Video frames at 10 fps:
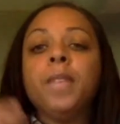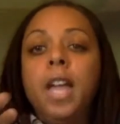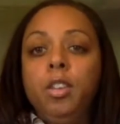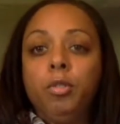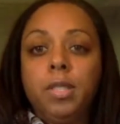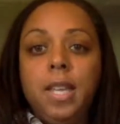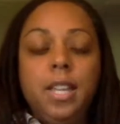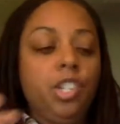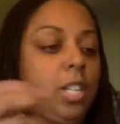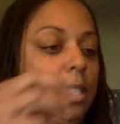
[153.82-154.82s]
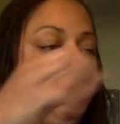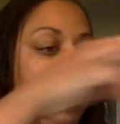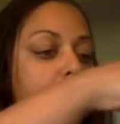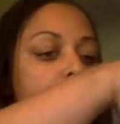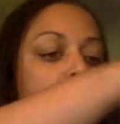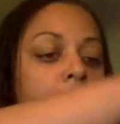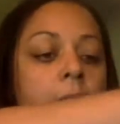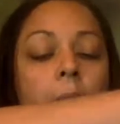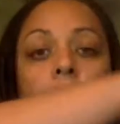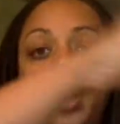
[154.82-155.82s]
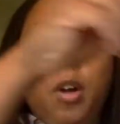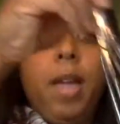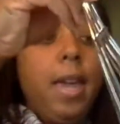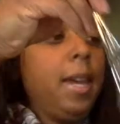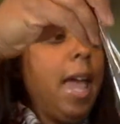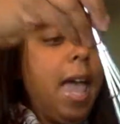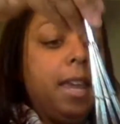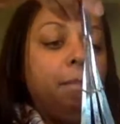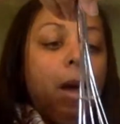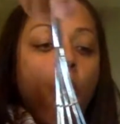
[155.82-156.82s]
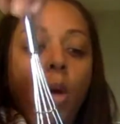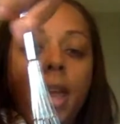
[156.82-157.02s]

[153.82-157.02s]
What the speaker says: and you'll see in just a minute. I'm going to go ahead and add in my wet